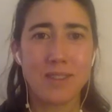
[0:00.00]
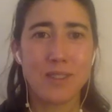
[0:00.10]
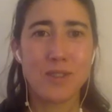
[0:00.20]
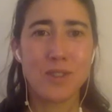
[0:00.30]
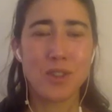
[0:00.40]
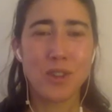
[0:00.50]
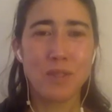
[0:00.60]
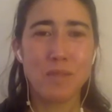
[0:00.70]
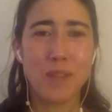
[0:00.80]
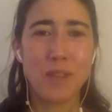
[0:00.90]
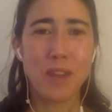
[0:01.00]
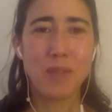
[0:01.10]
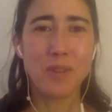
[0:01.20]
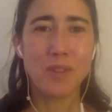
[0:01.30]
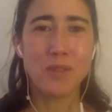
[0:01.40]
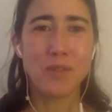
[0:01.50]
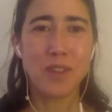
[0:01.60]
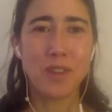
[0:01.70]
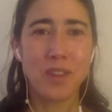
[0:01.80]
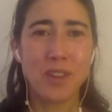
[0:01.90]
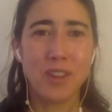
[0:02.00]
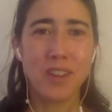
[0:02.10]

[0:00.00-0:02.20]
You should be able to feel